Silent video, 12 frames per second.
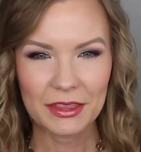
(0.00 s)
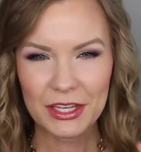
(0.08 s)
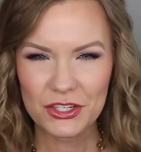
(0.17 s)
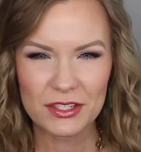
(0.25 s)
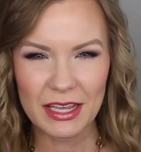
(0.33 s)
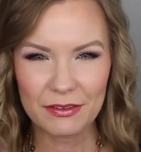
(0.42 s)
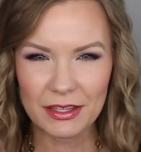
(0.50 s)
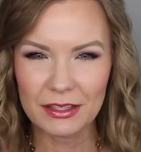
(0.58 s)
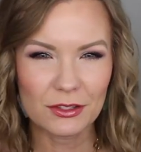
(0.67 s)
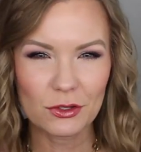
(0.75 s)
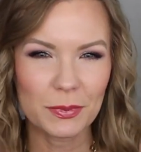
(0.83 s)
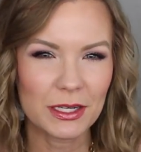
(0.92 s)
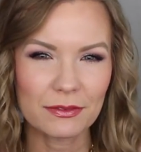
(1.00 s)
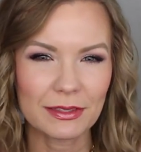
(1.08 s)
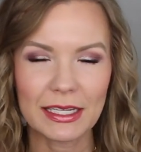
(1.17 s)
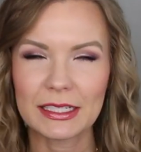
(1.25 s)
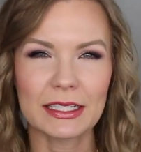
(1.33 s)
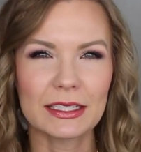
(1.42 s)
they just have that little bit of
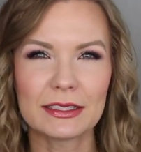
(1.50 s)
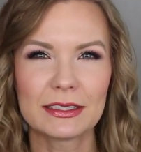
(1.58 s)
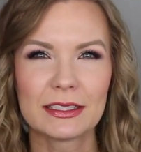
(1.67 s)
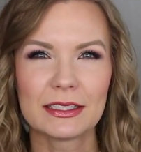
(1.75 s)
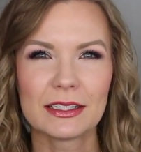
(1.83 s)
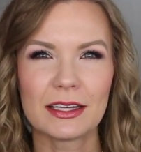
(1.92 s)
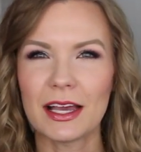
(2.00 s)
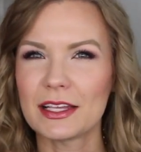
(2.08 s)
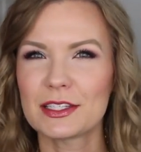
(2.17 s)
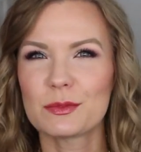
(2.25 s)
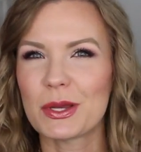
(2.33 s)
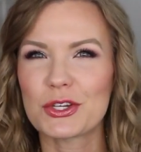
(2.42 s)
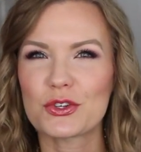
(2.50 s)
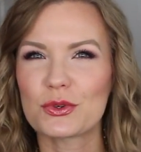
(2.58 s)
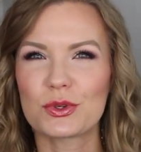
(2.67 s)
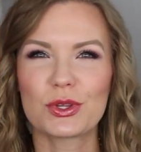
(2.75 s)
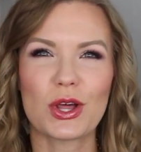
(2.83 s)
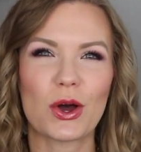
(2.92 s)
like a, a
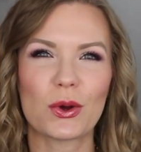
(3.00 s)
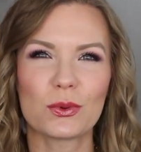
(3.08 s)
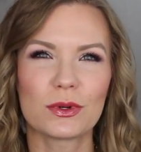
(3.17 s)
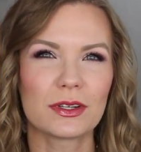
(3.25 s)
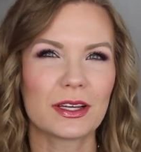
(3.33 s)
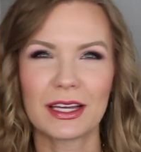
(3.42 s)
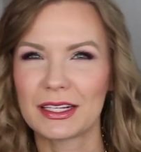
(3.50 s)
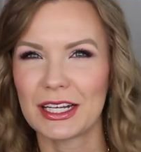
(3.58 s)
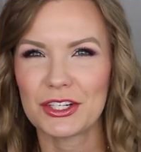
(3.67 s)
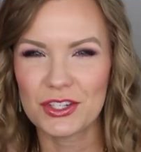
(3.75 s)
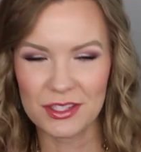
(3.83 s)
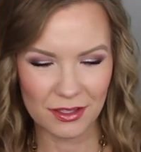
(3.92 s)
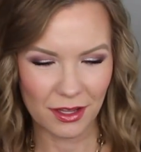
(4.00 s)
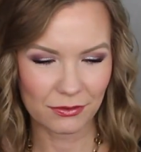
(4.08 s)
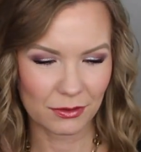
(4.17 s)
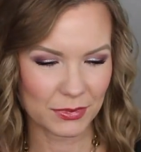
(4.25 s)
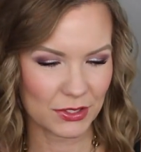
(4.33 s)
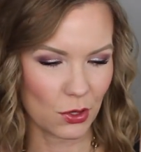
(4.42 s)
special glow, and I just love
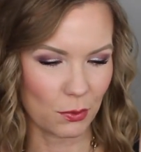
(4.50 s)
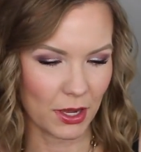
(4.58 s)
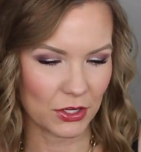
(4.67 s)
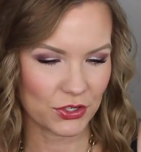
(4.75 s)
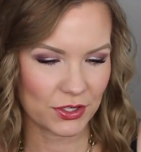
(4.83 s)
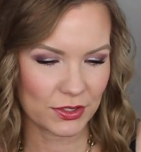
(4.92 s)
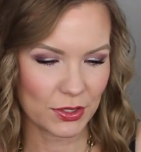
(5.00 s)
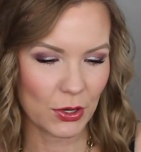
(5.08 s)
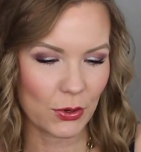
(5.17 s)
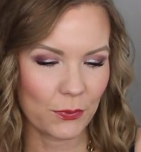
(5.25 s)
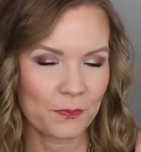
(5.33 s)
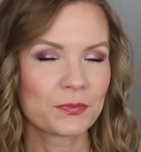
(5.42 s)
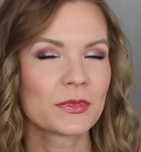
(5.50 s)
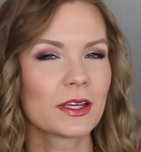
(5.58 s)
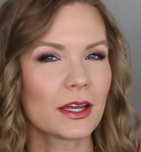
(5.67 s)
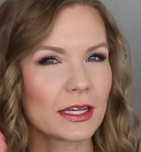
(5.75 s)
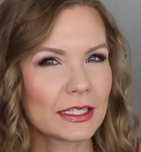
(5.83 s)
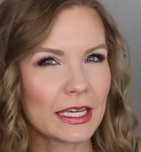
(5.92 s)
them so much. So
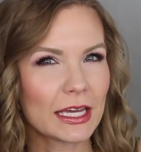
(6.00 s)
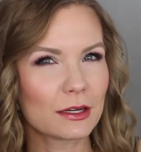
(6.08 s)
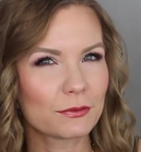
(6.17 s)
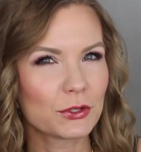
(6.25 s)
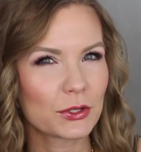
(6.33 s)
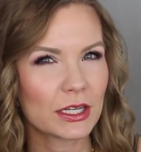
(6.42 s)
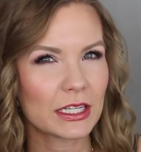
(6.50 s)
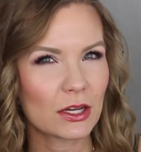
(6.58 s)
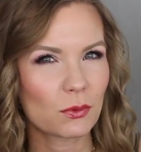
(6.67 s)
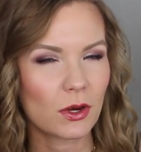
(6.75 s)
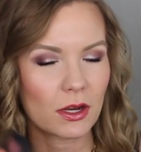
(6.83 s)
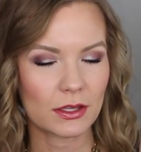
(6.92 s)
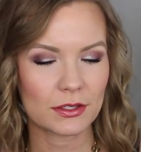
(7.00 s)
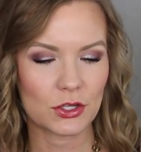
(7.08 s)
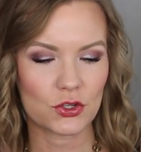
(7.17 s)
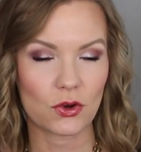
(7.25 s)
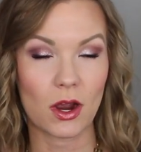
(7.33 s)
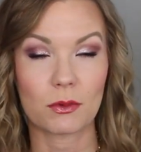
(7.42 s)
Again, if you're gonna get one of these to
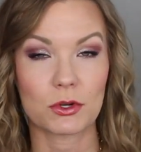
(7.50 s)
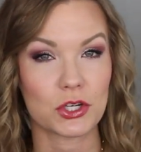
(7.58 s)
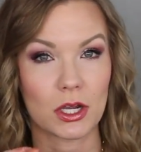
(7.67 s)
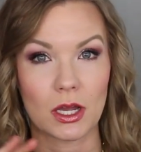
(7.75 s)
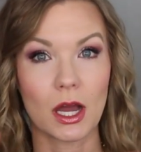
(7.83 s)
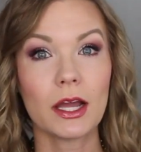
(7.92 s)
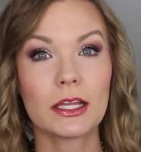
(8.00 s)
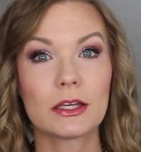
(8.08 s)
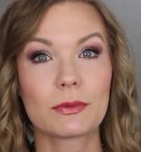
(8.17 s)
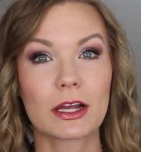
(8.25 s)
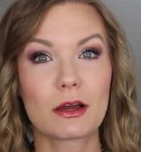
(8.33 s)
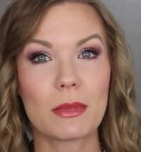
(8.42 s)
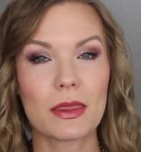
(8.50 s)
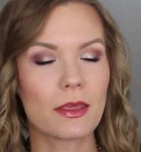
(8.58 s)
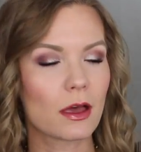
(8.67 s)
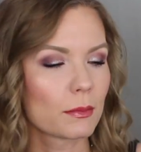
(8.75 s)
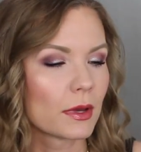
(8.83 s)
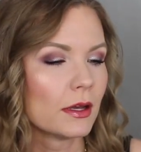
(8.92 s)
try, which I highly recommend
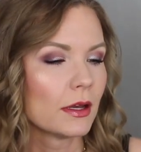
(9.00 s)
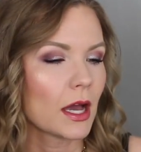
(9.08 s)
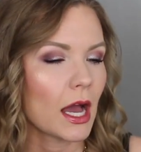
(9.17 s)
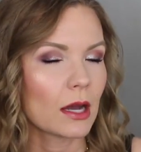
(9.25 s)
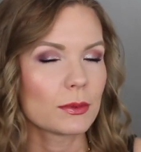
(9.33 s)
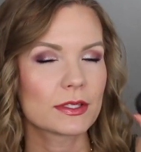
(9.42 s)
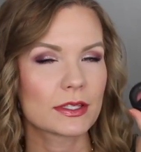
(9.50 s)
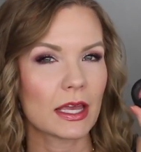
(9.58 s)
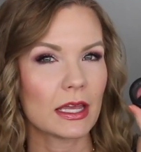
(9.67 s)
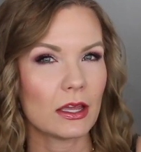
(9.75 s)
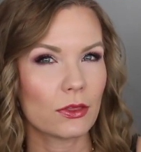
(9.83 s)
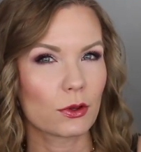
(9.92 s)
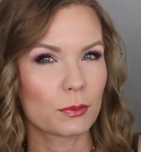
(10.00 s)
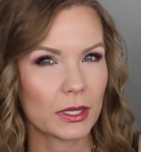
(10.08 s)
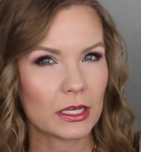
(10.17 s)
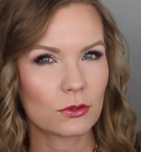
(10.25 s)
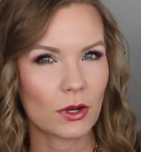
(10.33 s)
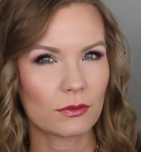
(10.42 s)
them, I would say either
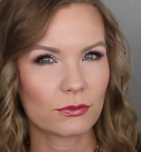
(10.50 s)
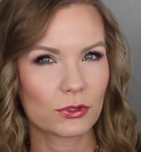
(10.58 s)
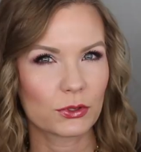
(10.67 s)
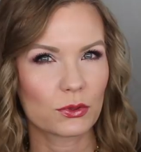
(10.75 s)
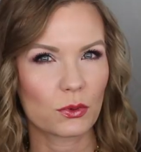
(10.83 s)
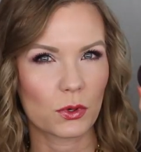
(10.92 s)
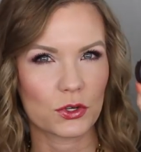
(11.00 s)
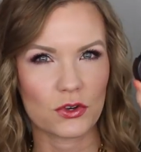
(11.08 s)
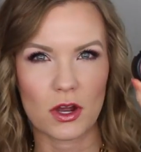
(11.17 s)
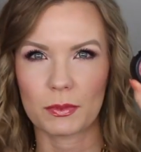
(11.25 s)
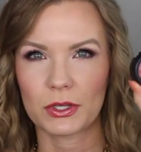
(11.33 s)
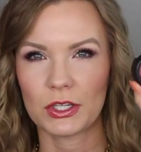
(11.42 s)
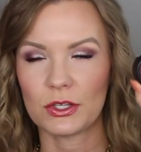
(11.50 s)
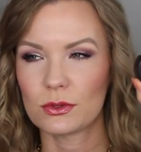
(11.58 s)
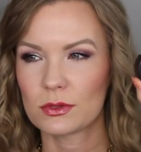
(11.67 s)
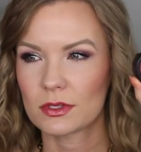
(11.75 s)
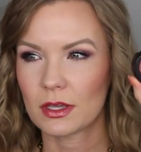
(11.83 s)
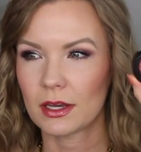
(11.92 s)
pink grapefruit or tropic
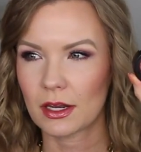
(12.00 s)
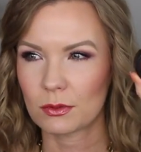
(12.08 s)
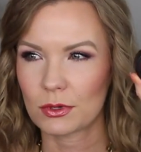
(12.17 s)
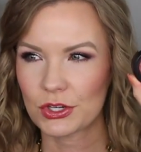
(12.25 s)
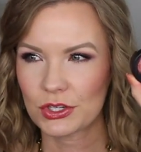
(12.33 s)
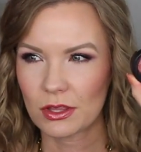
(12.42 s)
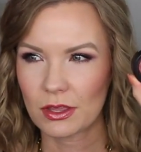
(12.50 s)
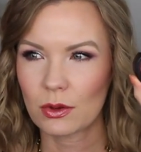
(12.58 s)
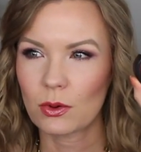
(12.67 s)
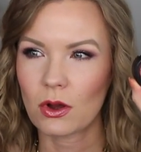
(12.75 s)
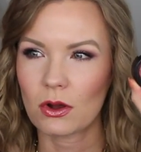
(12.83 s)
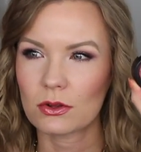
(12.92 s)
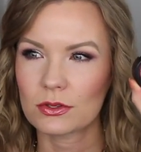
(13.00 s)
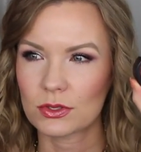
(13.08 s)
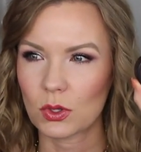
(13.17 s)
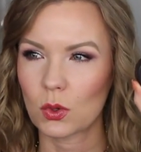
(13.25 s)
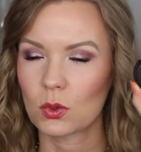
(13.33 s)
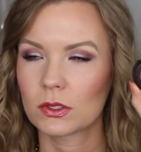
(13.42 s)
hues. And I wish that they were all
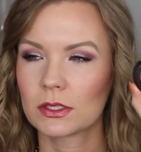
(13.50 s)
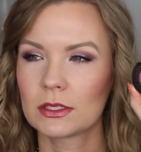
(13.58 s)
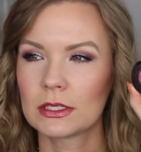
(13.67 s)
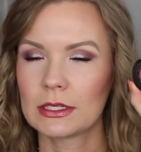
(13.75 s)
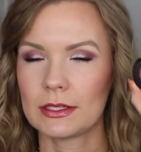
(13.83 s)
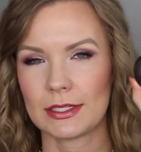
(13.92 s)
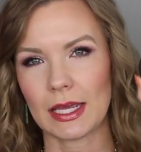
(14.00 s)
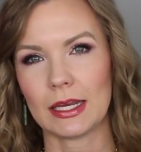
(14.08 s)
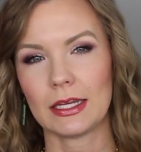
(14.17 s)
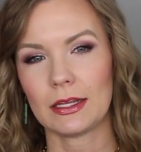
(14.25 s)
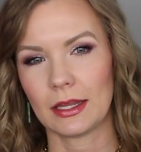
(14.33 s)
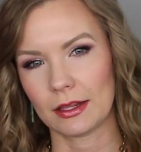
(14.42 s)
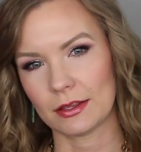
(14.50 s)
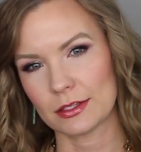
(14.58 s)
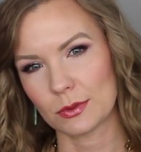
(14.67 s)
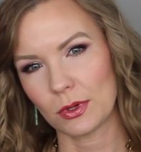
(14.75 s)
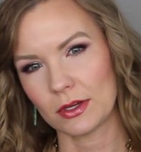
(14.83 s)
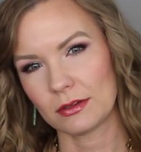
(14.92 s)
sold tiny like
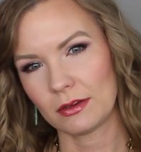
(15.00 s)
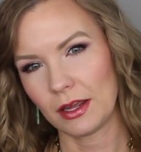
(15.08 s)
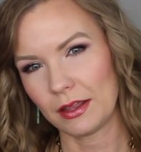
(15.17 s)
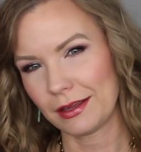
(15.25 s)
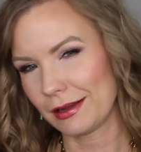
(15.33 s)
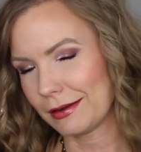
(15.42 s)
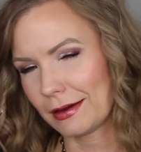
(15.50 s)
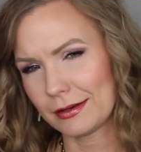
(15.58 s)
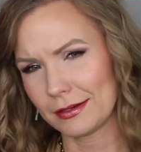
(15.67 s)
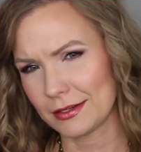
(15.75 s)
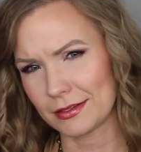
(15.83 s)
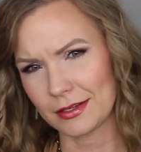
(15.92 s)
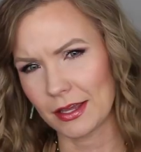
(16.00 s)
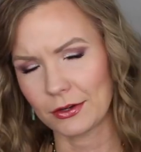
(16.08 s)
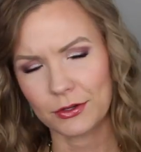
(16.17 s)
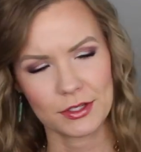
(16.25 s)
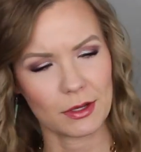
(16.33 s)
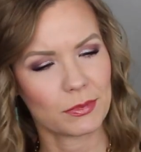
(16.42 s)
this one. I got it in a set
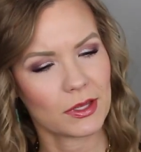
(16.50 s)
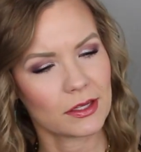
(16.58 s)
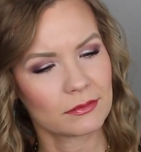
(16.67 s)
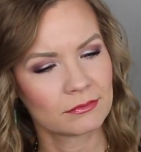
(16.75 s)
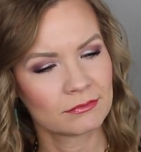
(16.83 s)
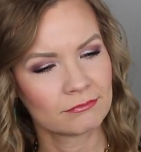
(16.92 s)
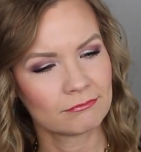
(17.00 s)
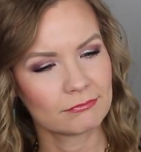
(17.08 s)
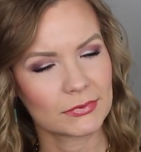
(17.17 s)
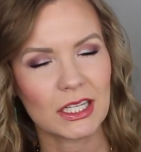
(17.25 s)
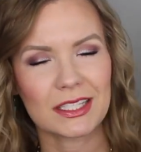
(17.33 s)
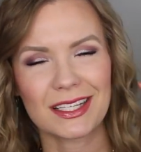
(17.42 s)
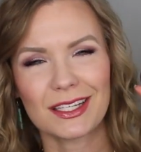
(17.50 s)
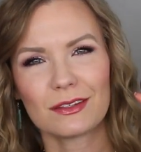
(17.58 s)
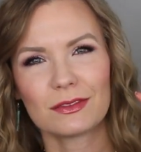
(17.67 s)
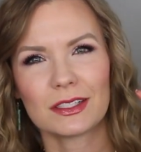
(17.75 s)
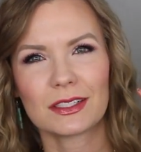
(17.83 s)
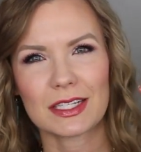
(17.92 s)
or something because I
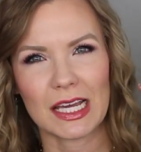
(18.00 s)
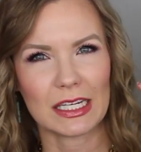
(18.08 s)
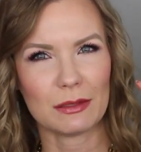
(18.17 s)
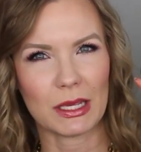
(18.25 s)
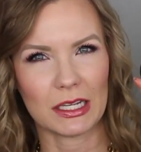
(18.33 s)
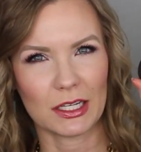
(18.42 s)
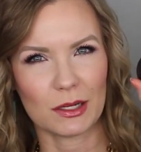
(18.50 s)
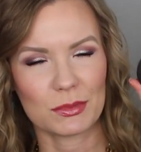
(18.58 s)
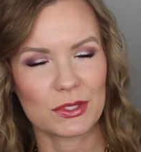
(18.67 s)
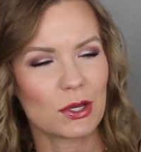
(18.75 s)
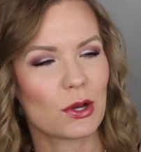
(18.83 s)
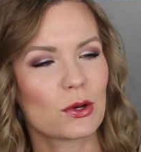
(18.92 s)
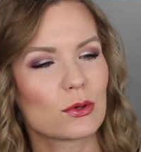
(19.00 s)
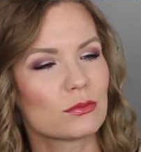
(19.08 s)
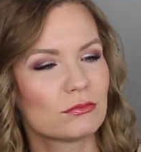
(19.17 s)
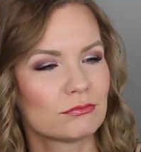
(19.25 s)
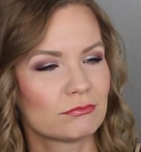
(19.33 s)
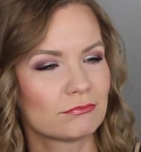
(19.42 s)
love little tiny makeup.
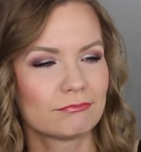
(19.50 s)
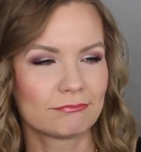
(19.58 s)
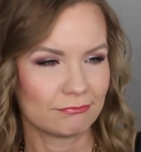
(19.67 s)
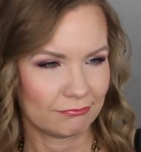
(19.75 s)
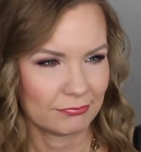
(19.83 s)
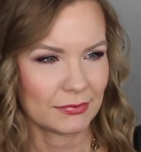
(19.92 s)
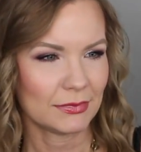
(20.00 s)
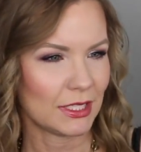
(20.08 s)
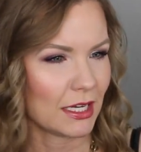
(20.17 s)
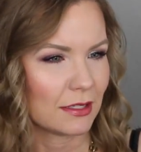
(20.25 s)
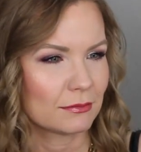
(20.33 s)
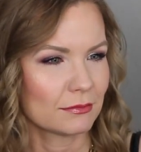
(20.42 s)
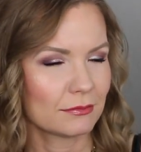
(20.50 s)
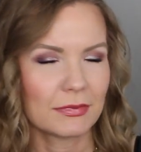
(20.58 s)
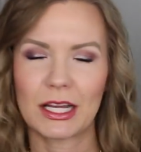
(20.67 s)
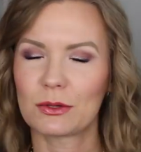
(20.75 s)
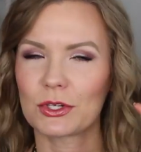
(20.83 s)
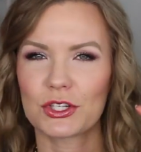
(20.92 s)
So yeah,
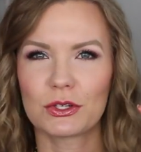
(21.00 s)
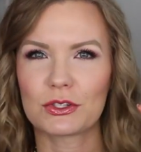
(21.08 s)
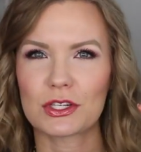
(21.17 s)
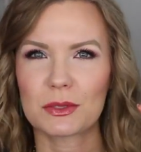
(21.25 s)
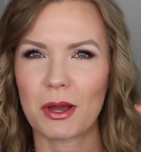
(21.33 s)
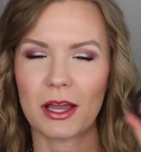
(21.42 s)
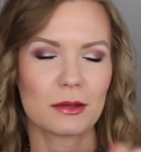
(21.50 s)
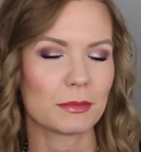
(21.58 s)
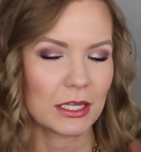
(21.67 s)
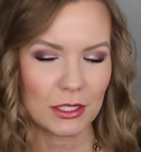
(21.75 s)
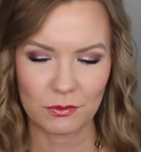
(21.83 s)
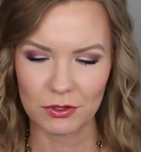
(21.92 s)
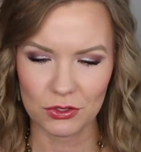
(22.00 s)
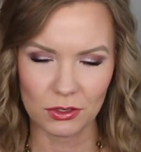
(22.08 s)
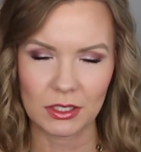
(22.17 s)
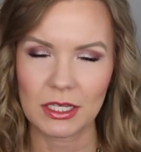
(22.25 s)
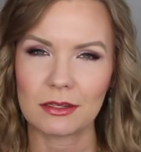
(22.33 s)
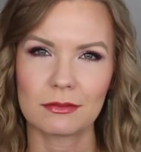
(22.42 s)
I wish you could just buy them
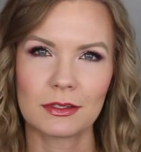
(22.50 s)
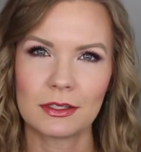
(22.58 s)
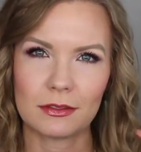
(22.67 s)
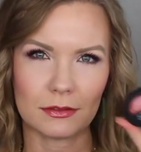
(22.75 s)
individually